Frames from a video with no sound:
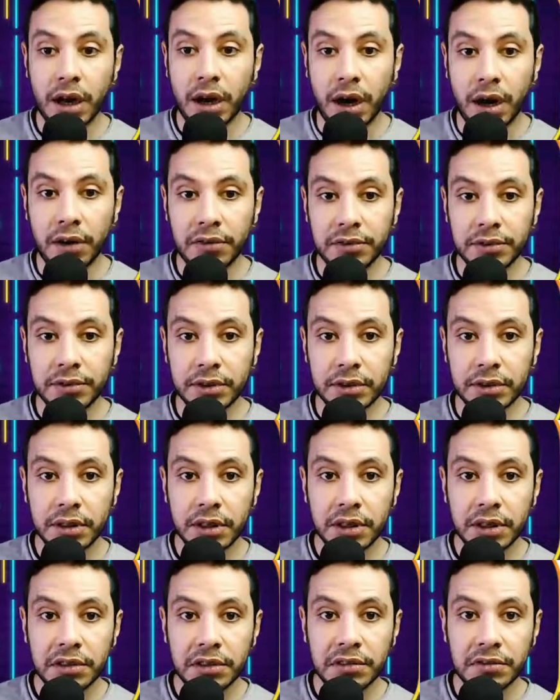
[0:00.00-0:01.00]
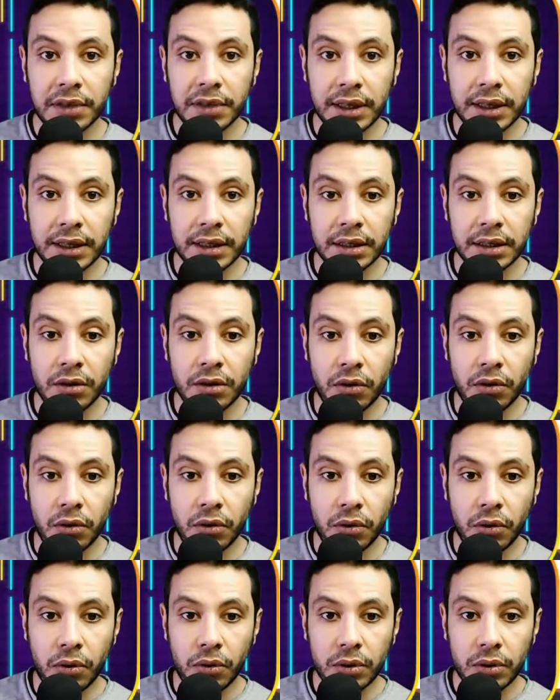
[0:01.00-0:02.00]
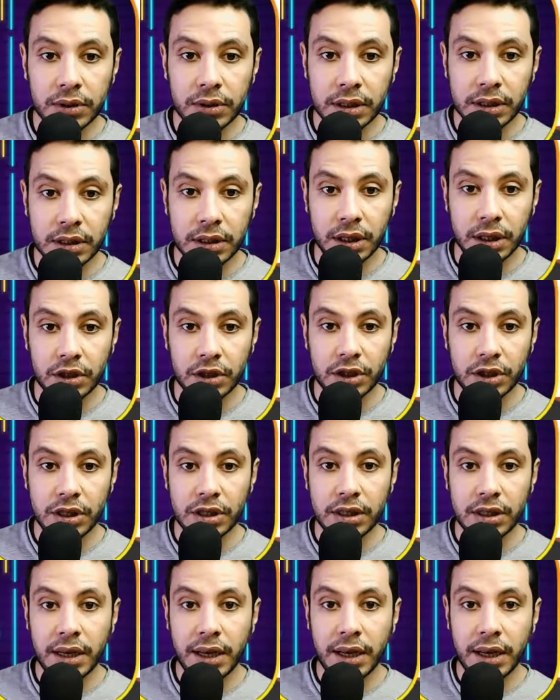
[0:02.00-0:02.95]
After filling all these sections,